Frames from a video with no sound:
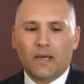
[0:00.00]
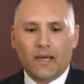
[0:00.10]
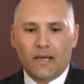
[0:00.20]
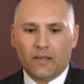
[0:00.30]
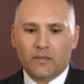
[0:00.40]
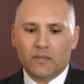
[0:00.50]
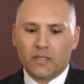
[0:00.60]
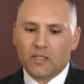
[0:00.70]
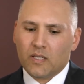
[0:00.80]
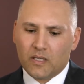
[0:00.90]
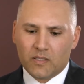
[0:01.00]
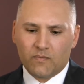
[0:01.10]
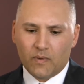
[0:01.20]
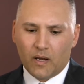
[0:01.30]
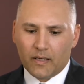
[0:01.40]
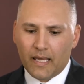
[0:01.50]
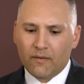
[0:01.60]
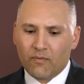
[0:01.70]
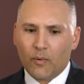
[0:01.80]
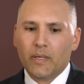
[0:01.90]
And it's
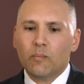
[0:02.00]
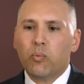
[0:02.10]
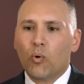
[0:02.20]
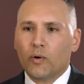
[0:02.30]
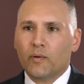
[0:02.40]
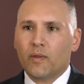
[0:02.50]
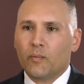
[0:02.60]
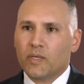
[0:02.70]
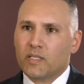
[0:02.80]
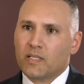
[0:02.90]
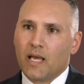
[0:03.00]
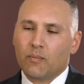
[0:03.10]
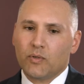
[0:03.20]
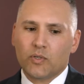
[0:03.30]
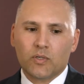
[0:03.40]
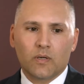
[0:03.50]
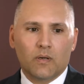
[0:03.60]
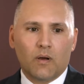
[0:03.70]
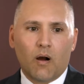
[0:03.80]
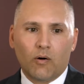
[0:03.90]
again, very important that we establish
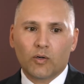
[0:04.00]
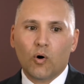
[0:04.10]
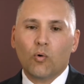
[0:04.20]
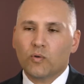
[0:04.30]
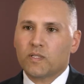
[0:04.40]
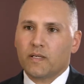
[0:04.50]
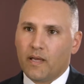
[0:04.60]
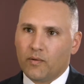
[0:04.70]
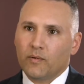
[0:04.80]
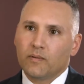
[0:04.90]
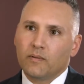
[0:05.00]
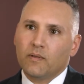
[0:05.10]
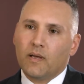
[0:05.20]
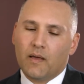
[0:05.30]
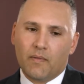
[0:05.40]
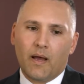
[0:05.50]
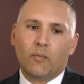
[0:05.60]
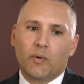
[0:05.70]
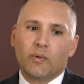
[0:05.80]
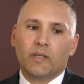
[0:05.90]
our goals together, and that
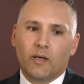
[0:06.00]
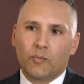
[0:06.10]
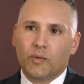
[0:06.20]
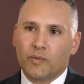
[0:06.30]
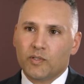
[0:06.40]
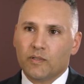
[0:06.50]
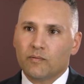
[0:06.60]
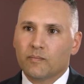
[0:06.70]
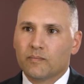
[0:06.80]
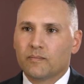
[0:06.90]
way we can help them achieve them.